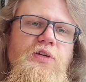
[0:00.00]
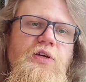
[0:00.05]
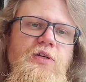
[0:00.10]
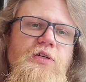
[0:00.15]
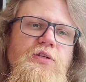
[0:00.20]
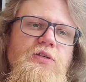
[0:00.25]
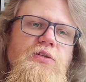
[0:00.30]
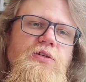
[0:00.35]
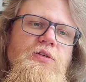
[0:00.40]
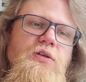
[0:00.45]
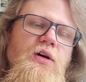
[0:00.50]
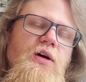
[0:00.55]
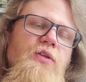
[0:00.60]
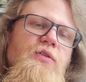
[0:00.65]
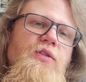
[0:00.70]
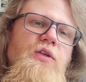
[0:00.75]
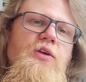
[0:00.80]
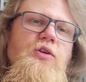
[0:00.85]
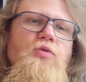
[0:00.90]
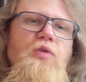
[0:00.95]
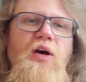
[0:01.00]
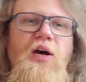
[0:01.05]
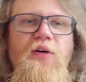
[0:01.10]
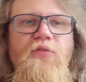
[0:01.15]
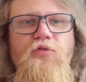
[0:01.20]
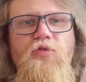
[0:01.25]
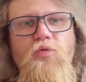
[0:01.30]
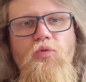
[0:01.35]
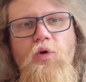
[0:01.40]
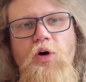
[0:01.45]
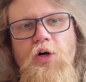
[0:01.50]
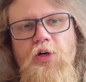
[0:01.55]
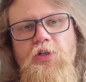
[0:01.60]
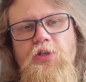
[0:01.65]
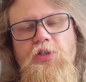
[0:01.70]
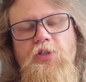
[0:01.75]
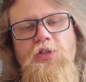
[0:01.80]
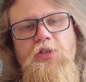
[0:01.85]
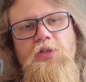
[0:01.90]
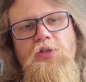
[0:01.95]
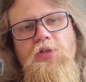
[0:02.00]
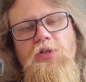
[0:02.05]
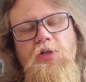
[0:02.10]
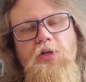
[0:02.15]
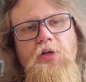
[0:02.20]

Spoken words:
that I think you have to watch,